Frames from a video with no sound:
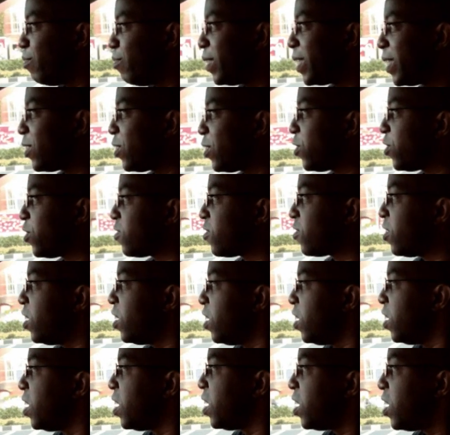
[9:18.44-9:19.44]
because.
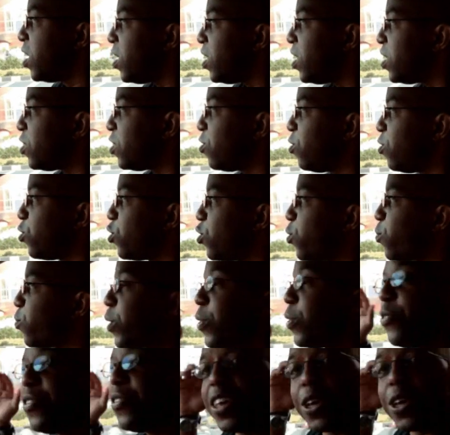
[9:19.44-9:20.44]
You, your
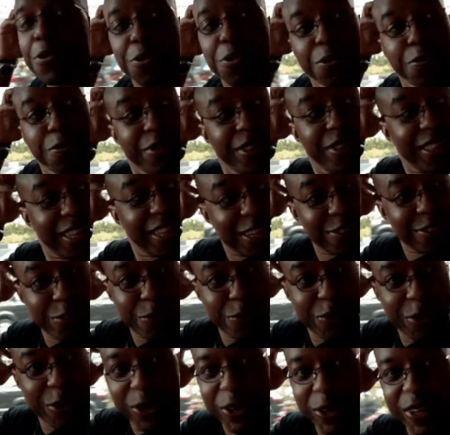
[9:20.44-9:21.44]
roads here are
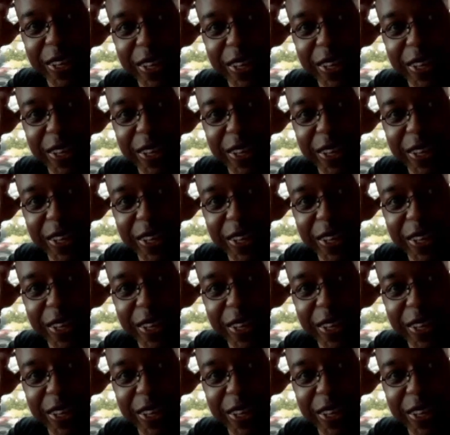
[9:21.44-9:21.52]
unbelievable.